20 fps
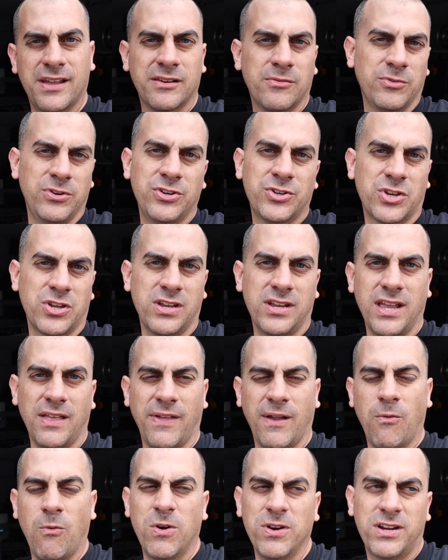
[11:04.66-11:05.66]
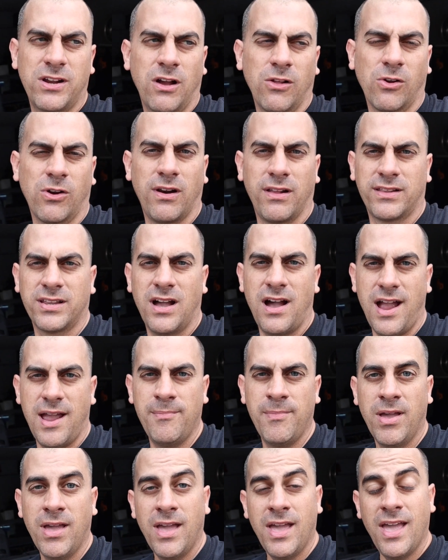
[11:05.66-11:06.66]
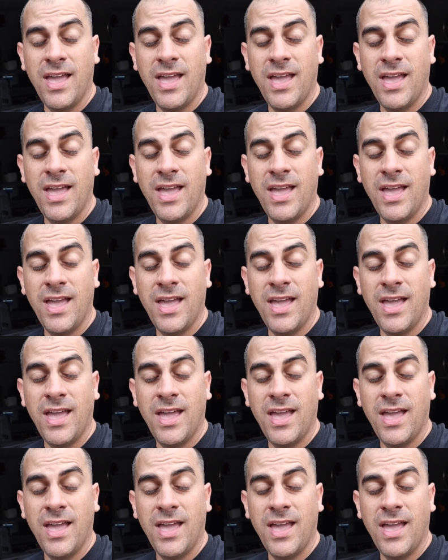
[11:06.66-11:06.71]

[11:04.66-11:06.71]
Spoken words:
because we usually get like one color at a time.